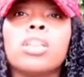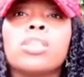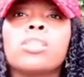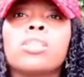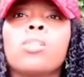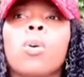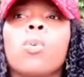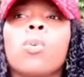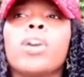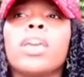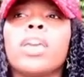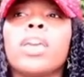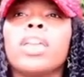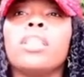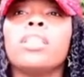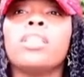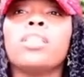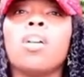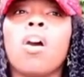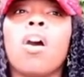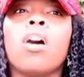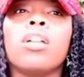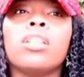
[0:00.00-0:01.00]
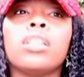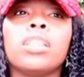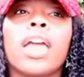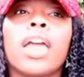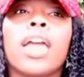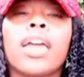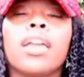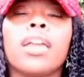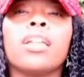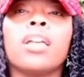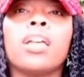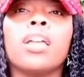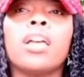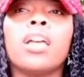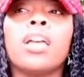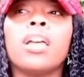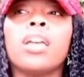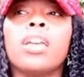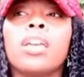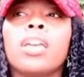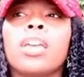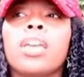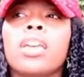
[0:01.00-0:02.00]
So he thought that
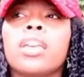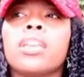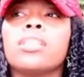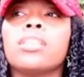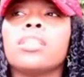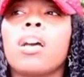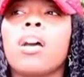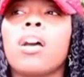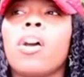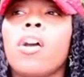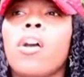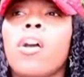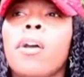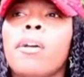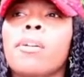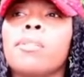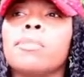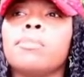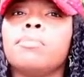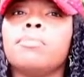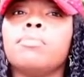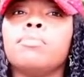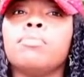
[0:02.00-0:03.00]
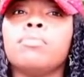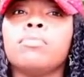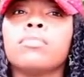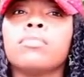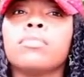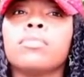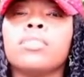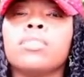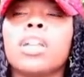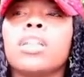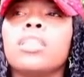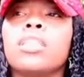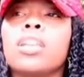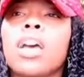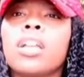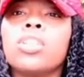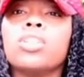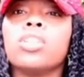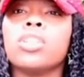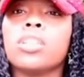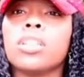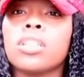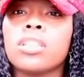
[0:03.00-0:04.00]
his, uh, the
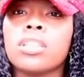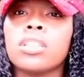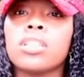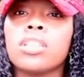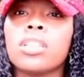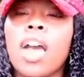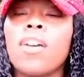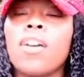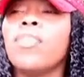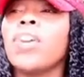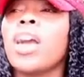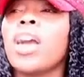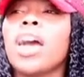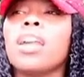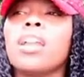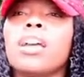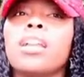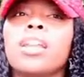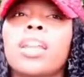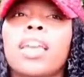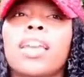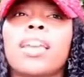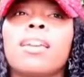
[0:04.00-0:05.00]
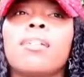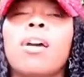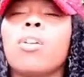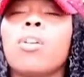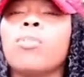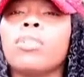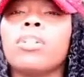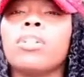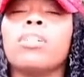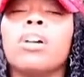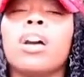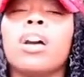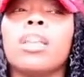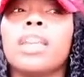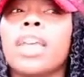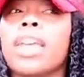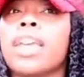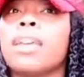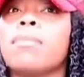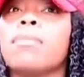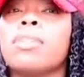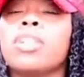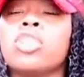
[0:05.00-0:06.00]
Duchess, I forgot her name, her real, her
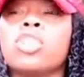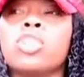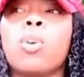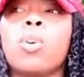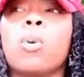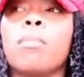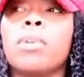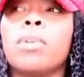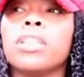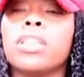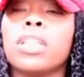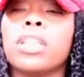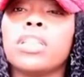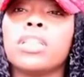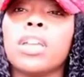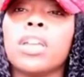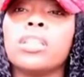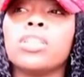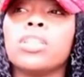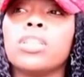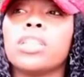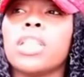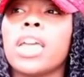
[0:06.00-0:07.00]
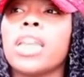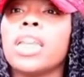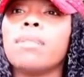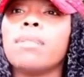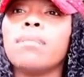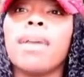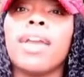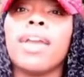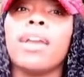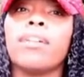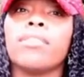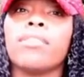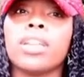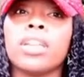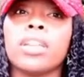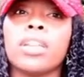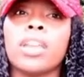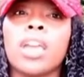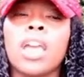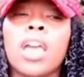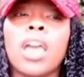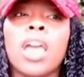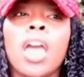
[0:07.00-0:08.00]
name in the show, but the Duchess that he
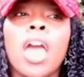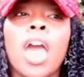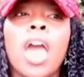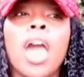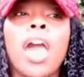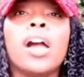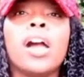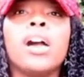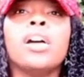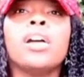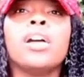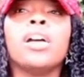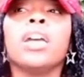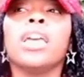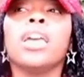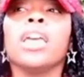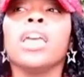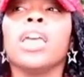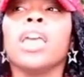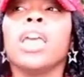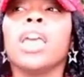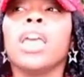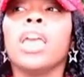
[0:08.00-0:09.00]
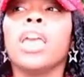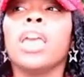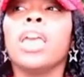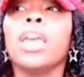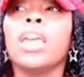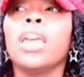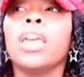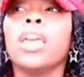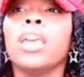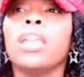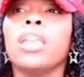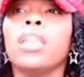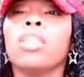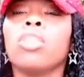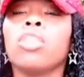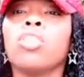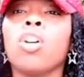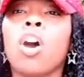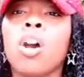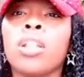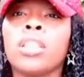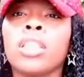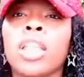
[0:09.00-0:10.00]
married, he
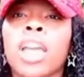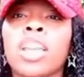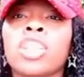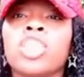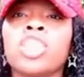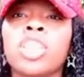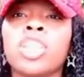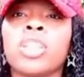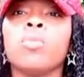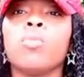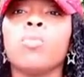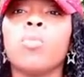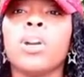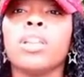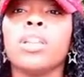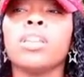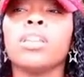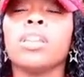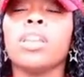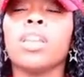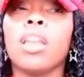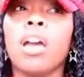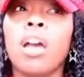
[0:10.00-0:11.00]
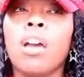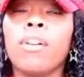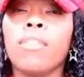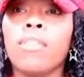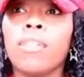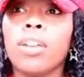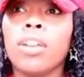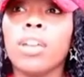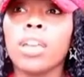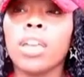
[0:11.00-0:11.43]
thought that she wouldn't love